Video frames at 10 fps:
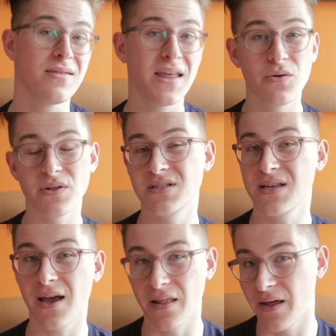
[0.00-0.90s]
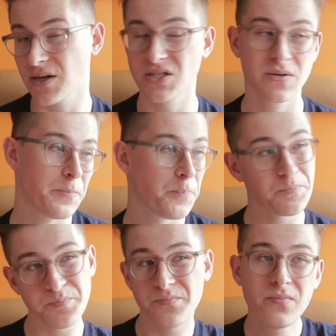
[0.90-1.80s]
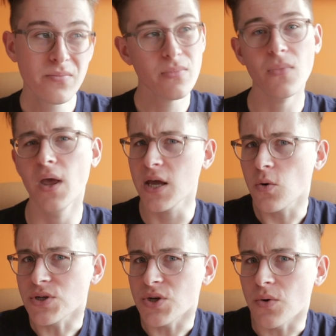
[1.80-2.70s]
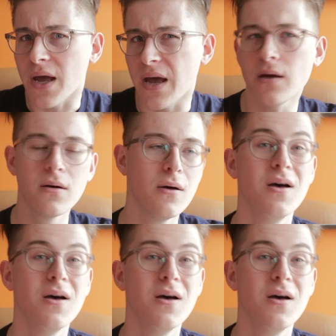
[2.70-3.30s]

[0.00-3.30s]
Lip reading: They released the LX. It was okay.